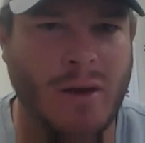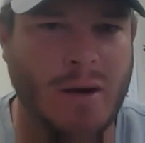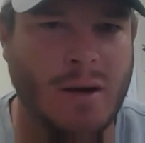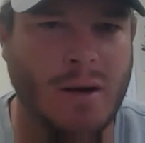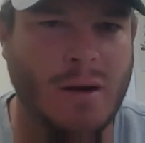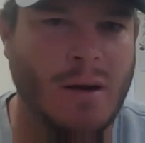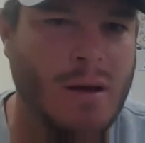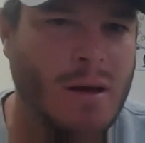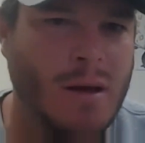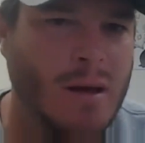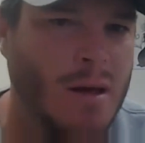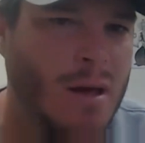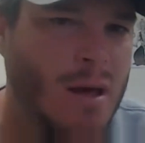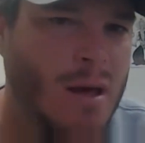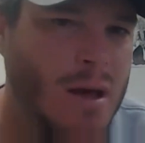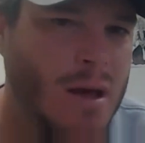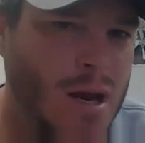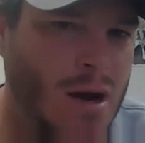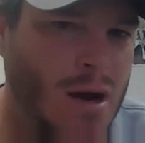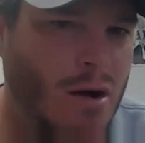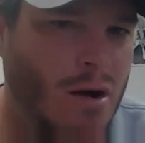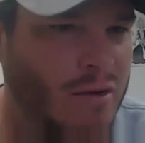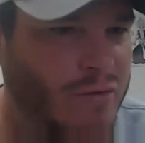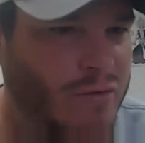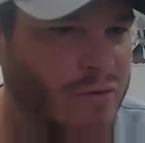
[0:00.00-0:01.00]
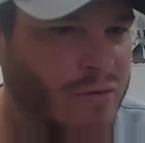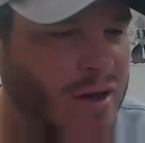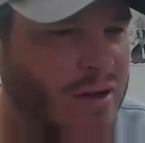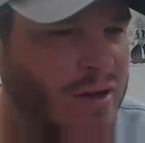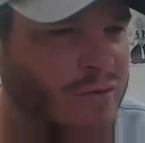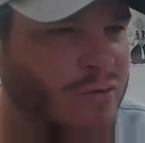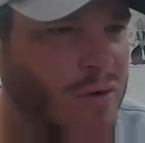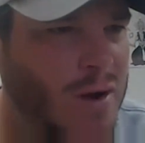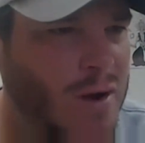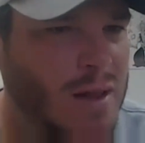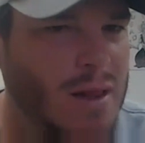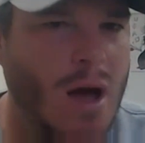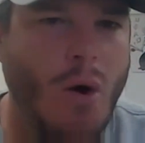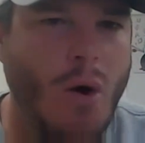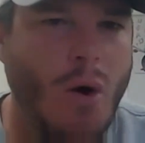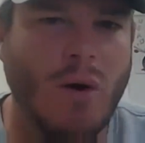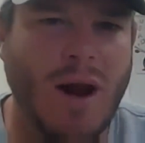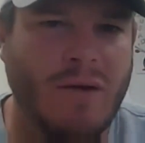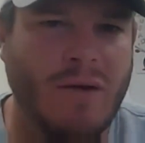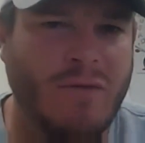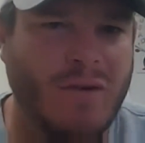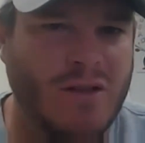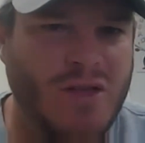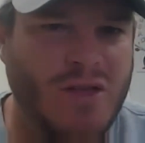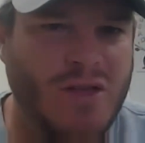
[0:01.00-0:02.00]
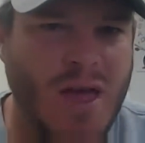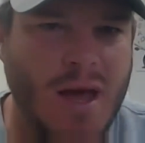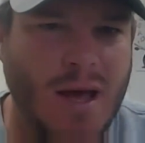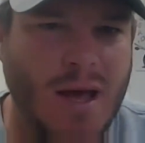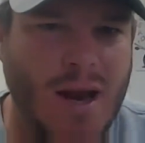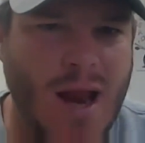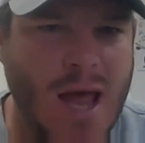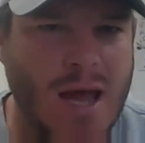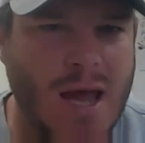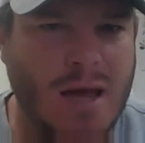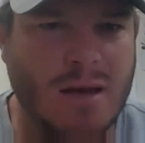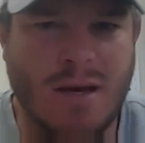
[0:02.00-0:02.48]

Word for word: And you know, if if we lowered everything and hey,